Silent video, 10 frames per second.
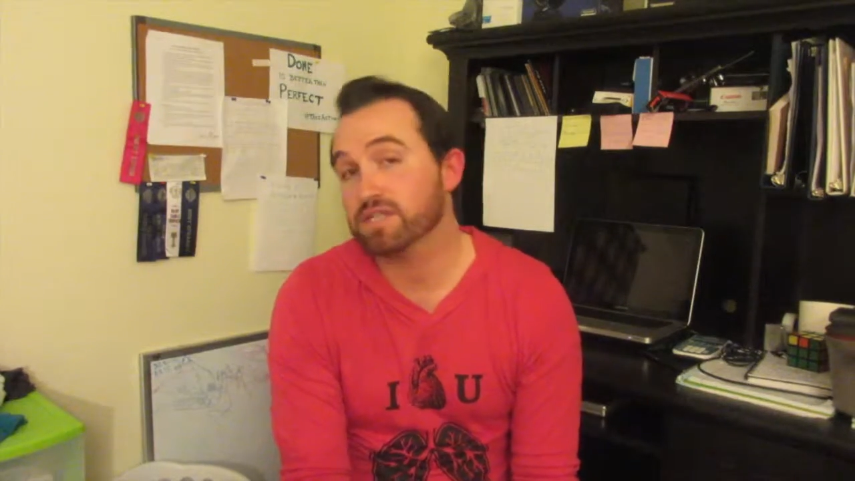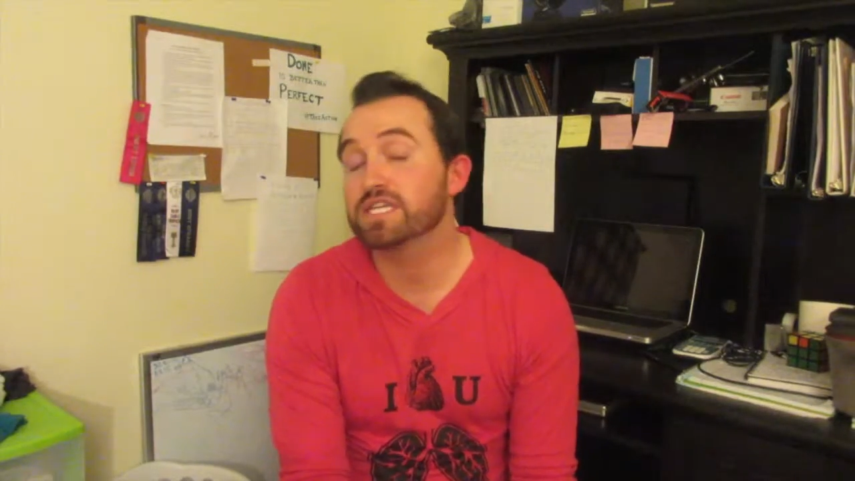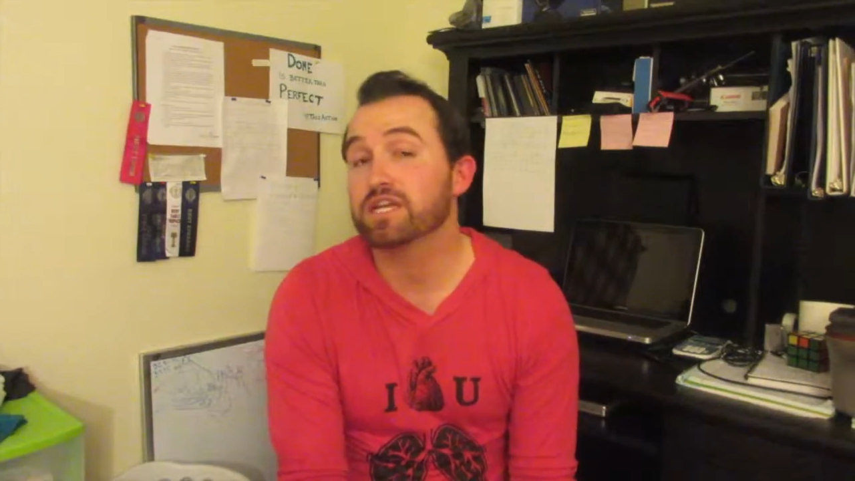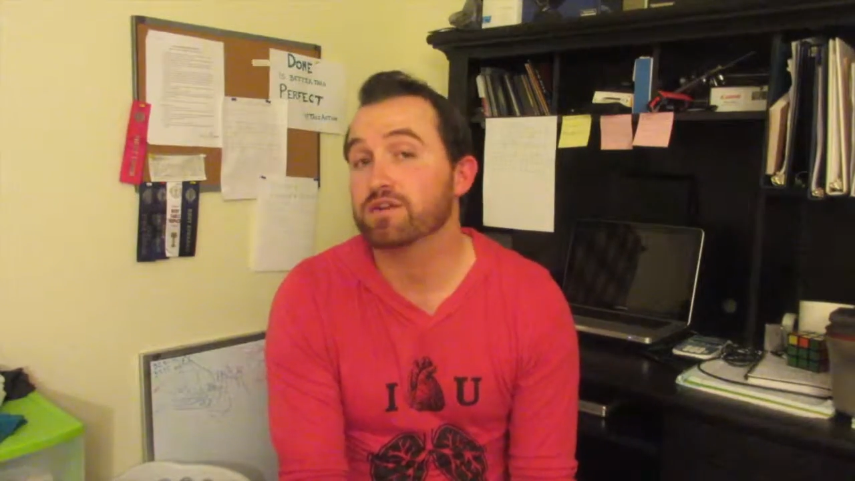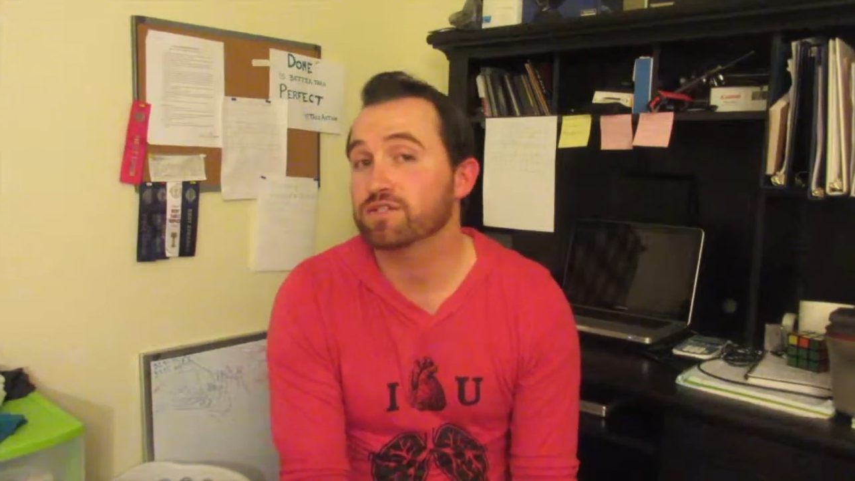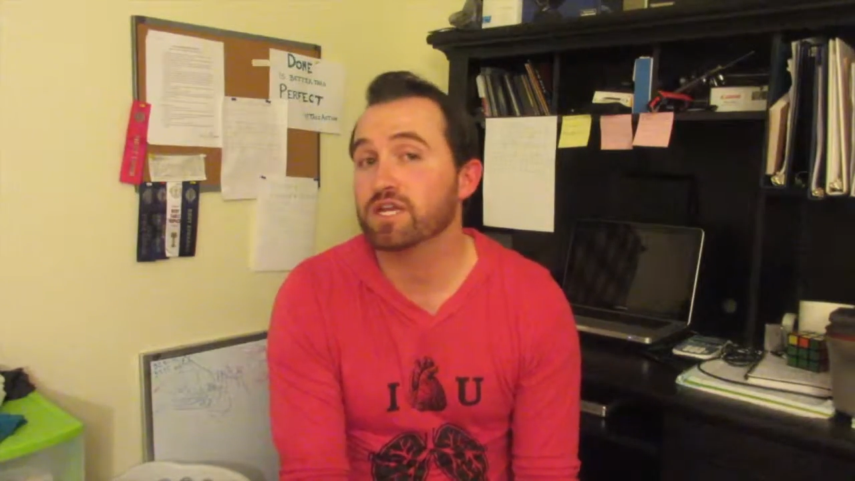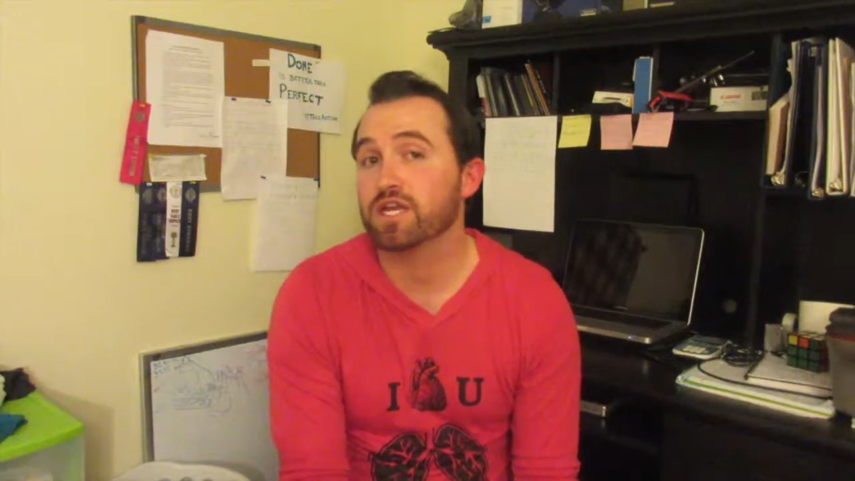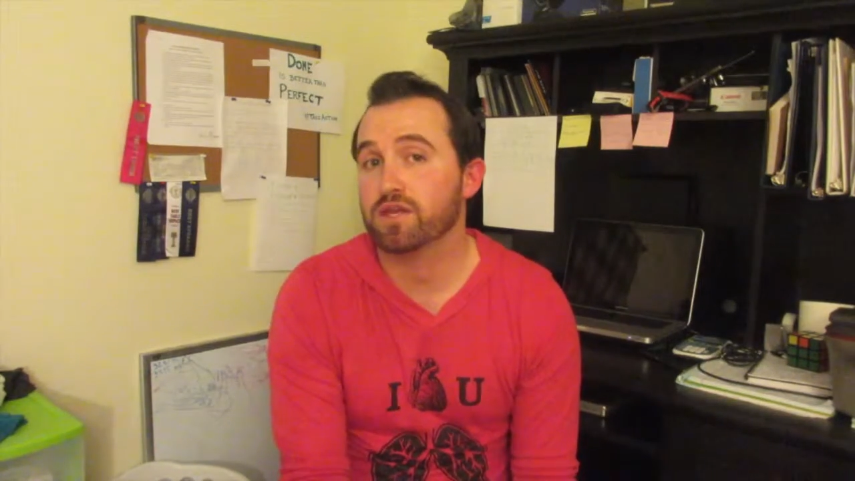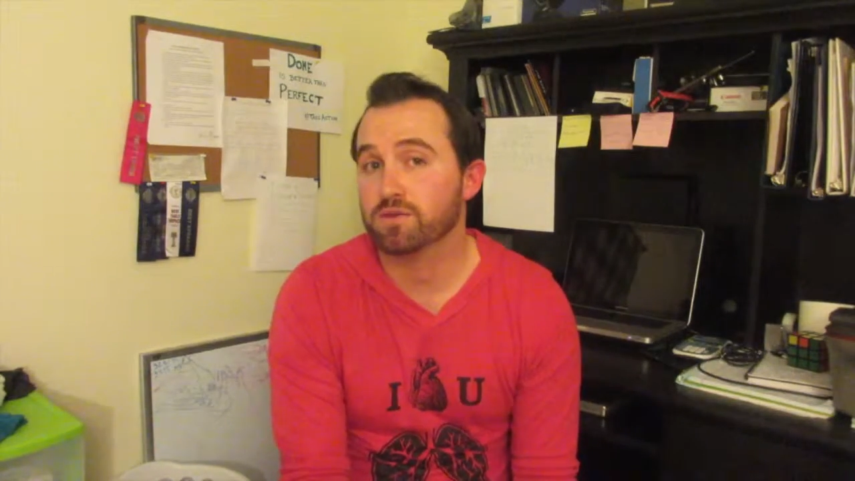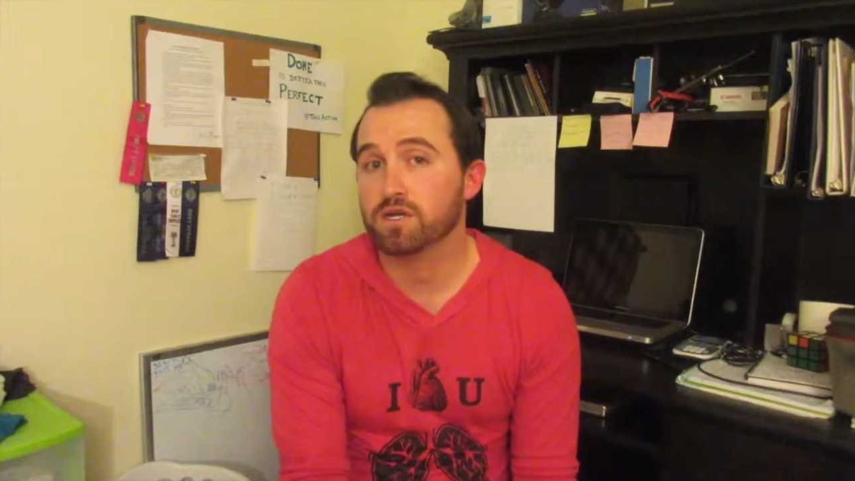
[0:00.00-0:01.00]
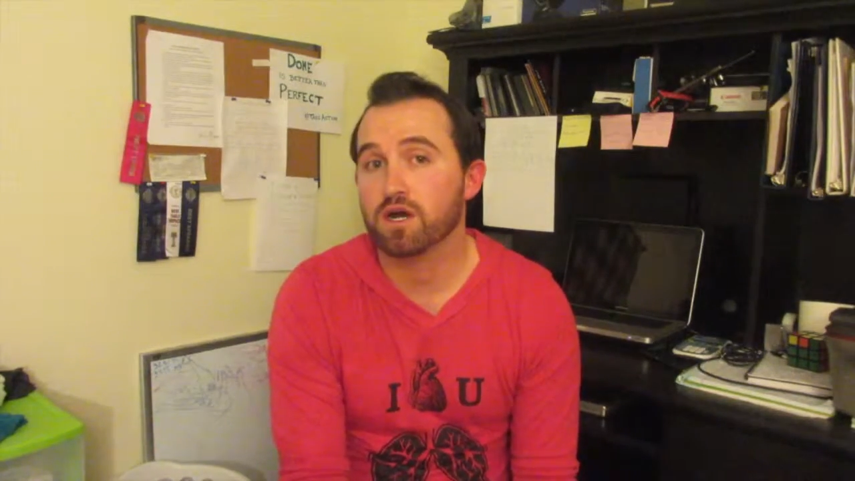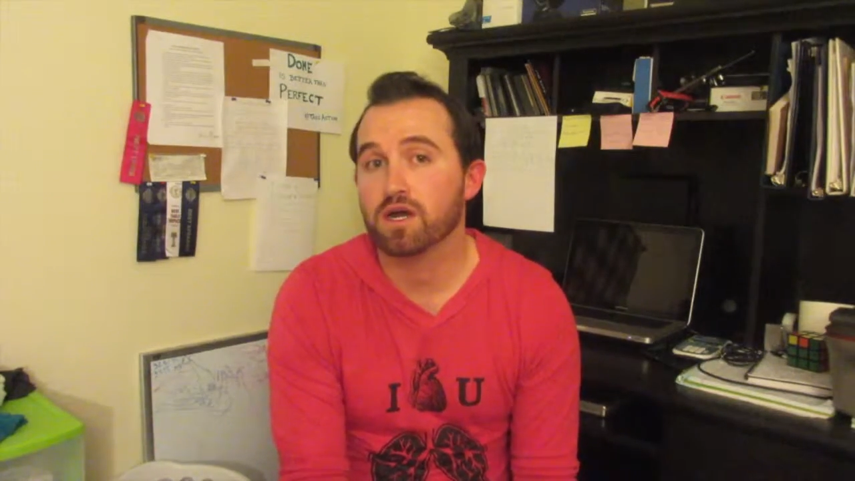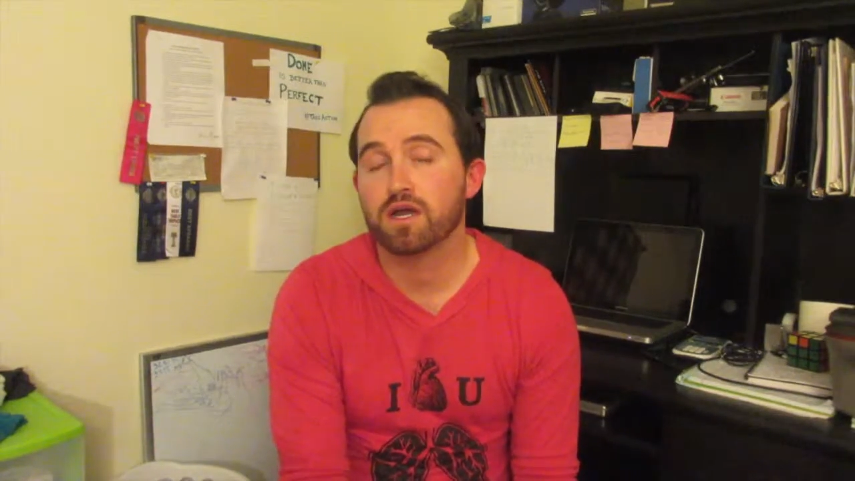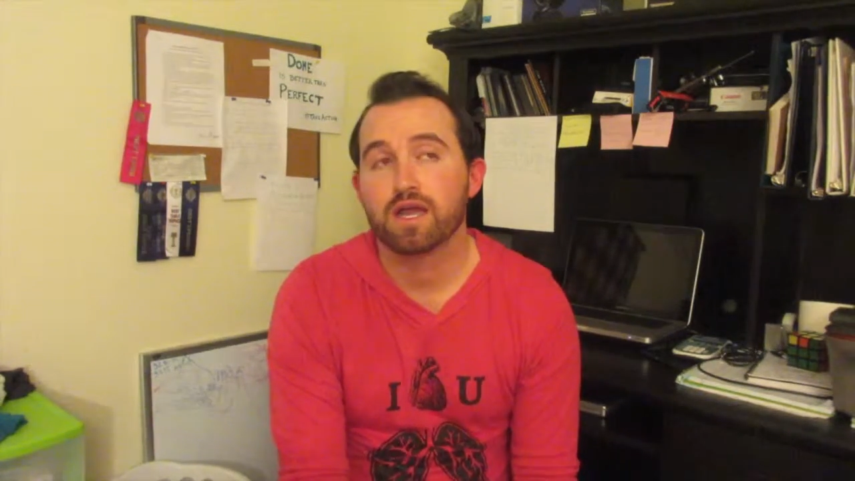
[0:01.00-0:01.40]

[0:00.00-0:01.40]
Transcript: Cedar City, Utah,